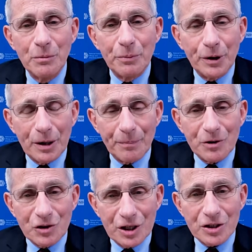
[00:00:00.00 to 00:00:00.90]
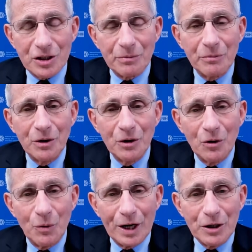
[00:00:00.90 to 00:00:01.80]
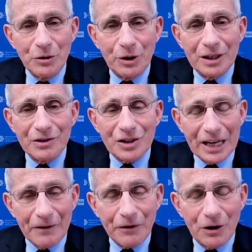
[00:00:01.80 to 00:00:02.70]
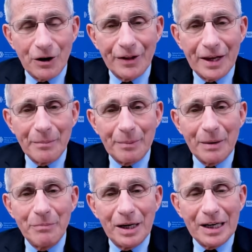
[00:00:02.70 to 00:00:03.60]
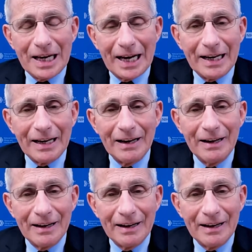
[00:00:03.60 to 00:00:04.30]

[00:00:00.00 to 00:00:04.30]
put up a system where you can safeguard them by mitigating